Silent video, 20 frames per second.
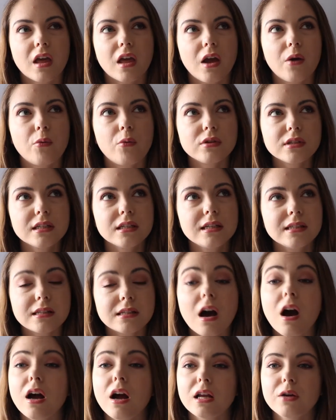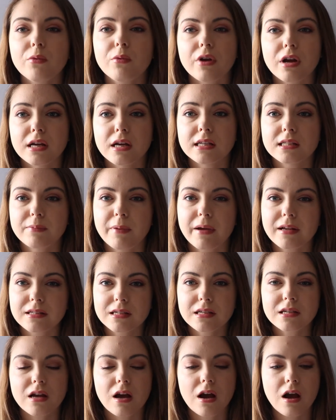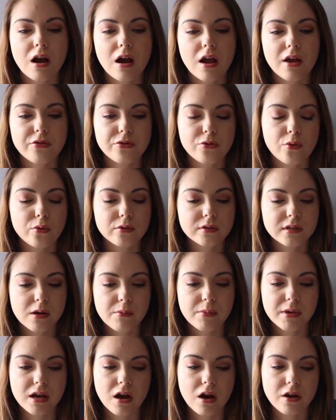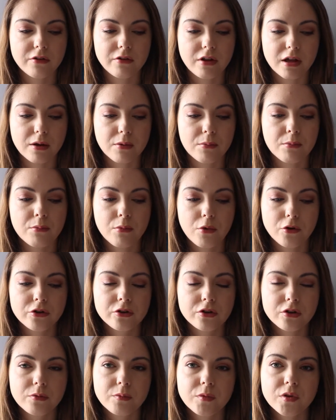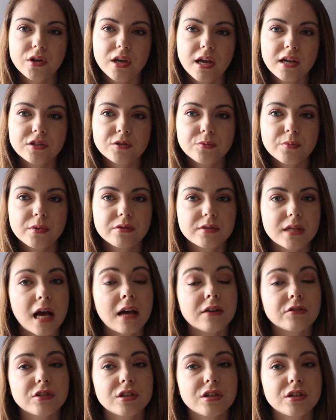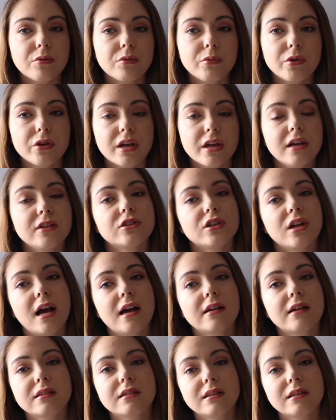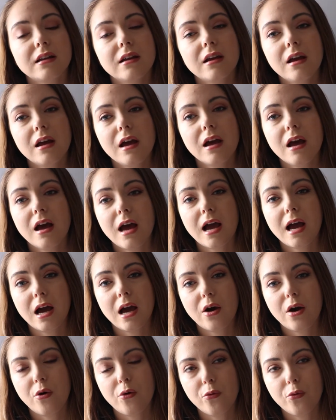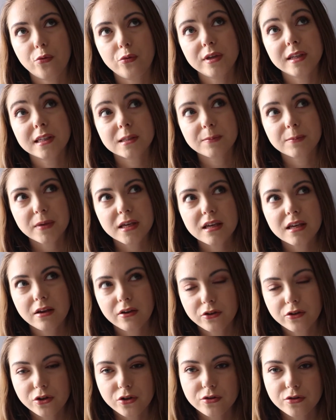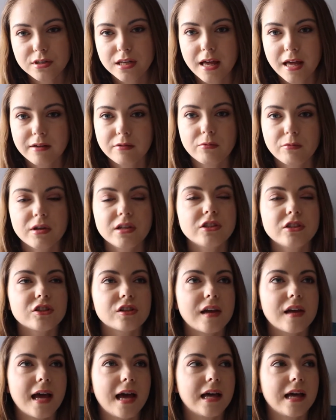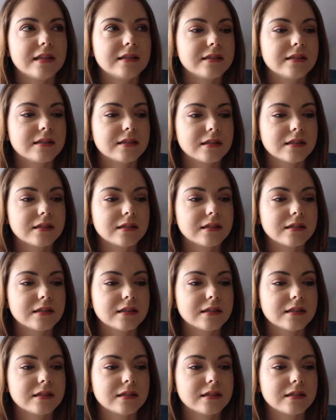It wasn't entirely what I expected. I thought it was going to be kind of like modern communication, but it was actually communication as in how we speak and use language, and